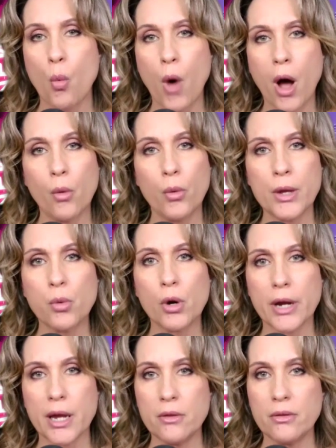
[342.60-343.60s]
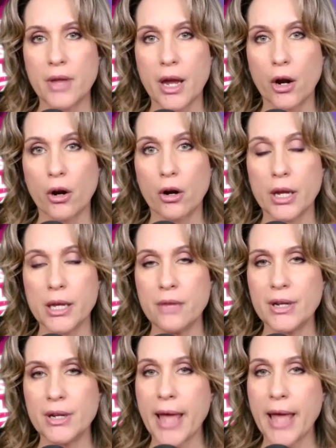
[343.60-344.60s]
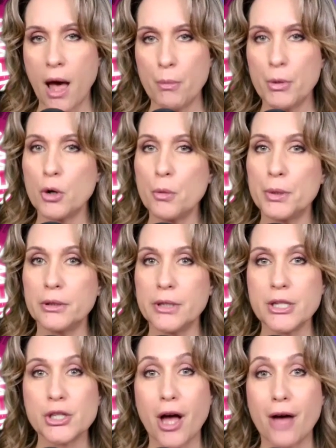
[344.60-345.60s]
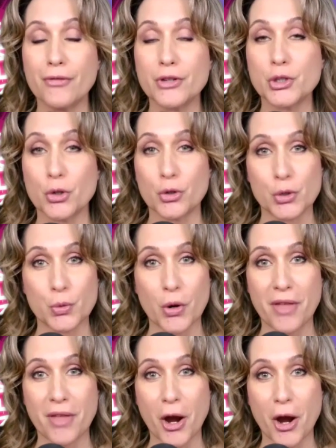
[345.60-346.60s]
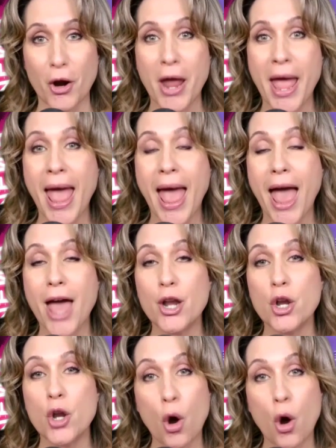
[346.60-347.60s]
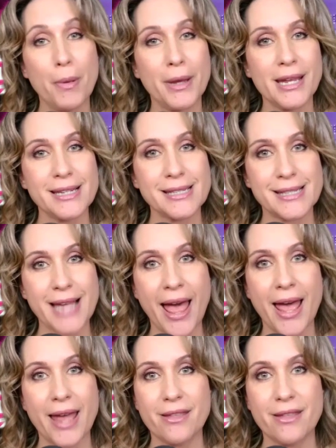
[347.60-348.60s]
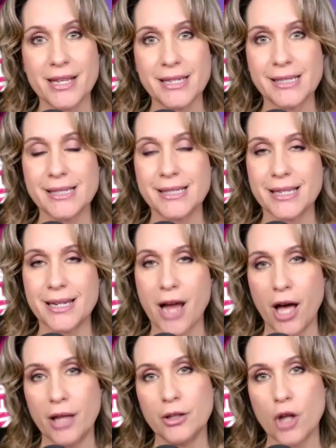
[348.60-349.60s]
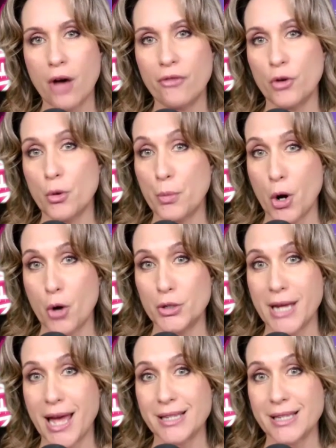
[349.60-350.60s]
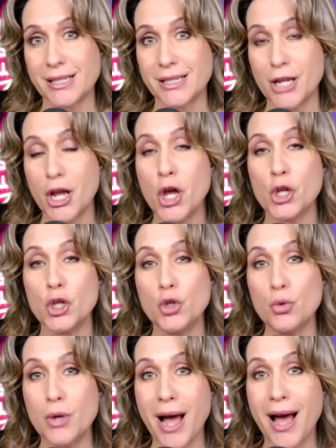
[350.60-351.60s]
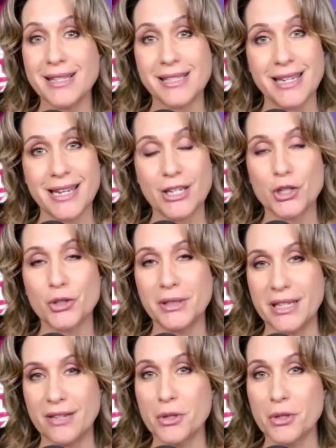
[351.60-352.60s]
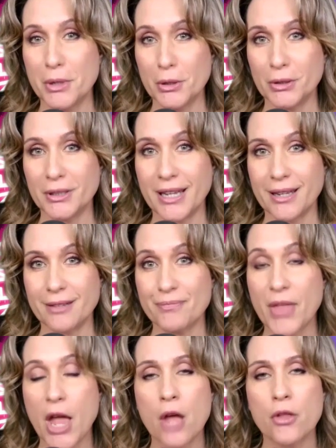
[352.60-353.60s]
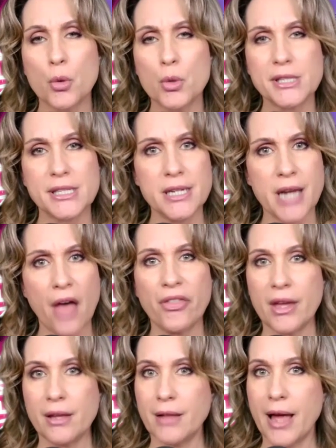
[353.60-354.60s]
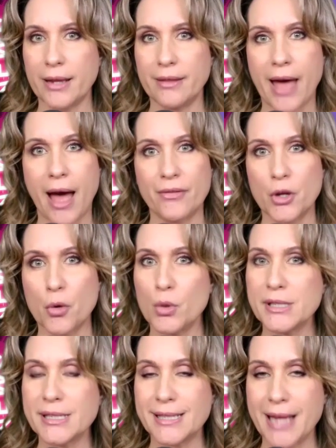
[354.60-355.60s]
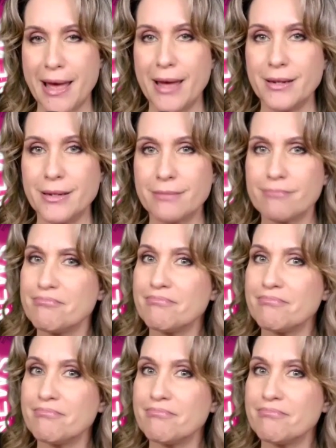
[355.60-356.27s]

"While we were in there, even Capitol Police officers were there and nobody said this is an unlawful protest. You guys need to leave the building." There was nothing like that that was said.